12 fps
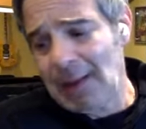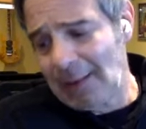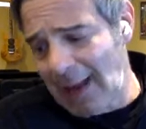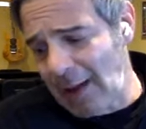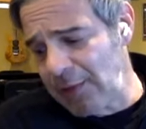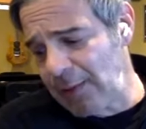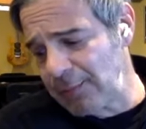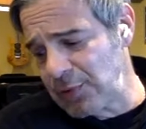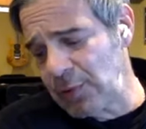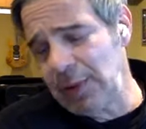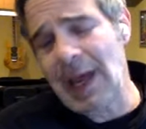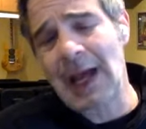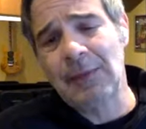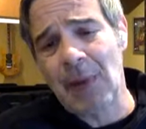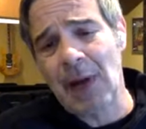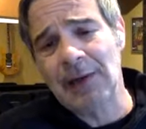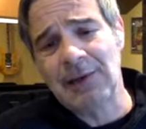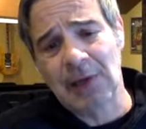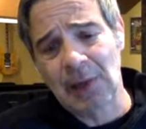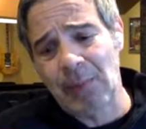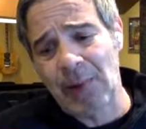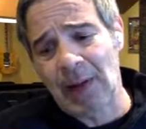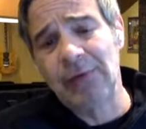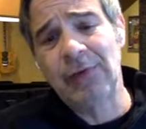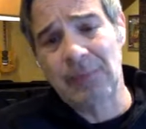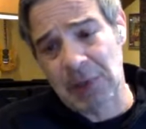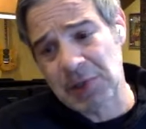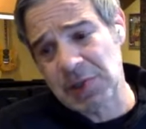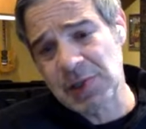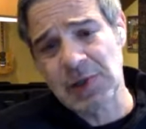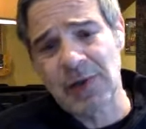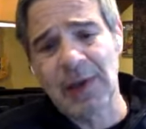allow them to enact monetary policy much easier.